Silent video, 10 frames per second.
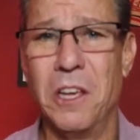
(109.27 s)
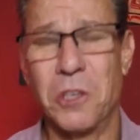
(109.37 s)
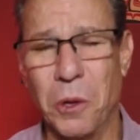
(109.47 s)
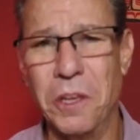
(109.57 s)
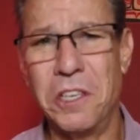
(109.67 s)

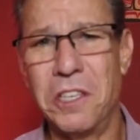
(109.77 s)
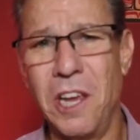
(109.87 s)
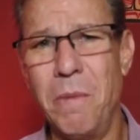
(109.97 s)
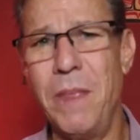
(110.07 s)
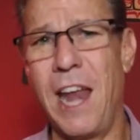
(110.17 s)
So this is
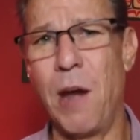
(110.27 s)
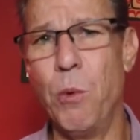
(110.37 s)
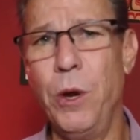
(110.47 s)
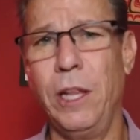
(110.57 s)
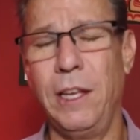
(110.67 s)
something that I
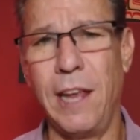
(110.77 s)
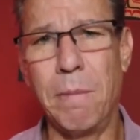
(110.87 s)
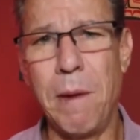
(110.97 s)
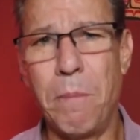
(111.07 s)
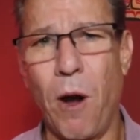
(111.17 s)
really
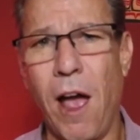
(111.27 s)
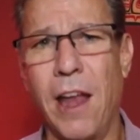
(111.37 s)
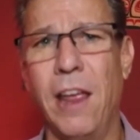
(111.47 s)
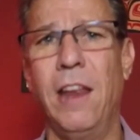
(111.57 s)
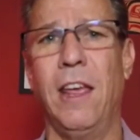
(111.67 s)
take my
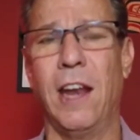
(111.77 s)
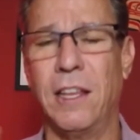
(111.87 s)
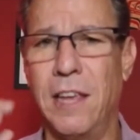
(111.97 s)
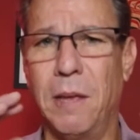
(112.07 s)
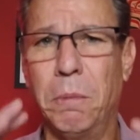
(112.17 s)
pride in and
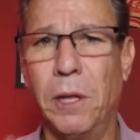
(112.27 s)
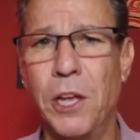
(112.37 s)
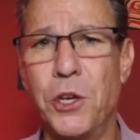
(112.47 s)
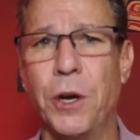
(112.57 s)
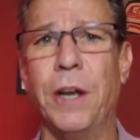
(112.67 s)
I take
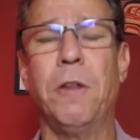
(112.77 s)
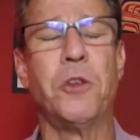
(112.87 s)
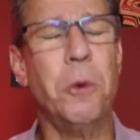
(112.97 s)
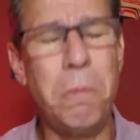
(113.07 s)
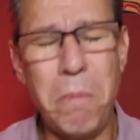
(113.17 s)
pleasure in
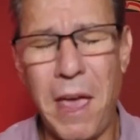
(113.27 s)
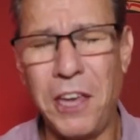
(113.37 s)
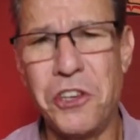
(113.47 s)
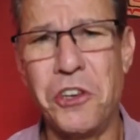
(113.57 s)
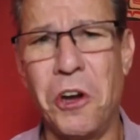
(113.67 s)
to
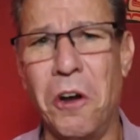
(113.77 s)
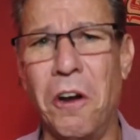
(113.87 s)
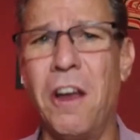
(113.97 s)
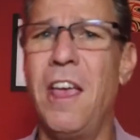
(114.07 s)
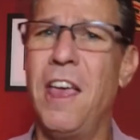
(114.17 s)
make
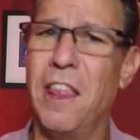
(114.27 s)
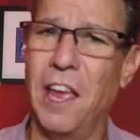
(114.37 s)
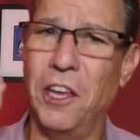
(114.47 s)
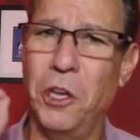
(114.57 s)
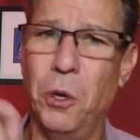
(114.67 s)
sure
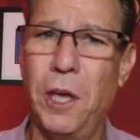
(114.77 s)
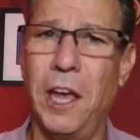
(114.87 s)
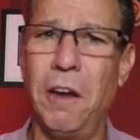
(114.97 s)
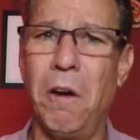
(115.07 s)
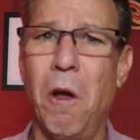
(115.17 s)
that you
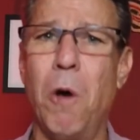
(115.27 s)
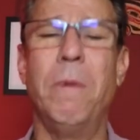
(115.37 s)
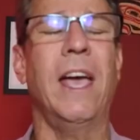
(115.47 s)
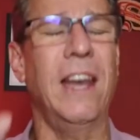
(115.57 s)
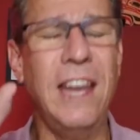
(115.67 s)
get your
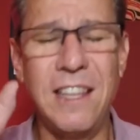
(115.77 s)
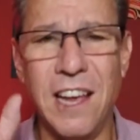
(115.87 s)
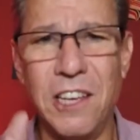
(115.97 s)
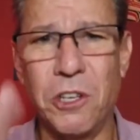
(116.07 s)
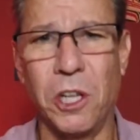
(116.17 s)
home and it
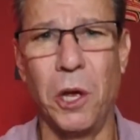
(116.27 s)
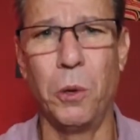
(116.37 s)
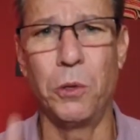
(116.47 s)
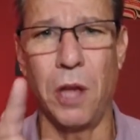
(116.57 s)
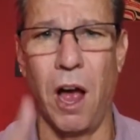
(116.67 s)
does
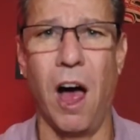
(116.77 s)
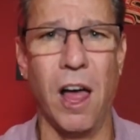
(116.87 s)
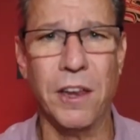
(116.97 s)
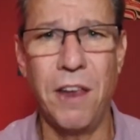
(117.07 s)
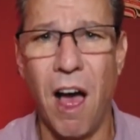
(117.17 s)
close on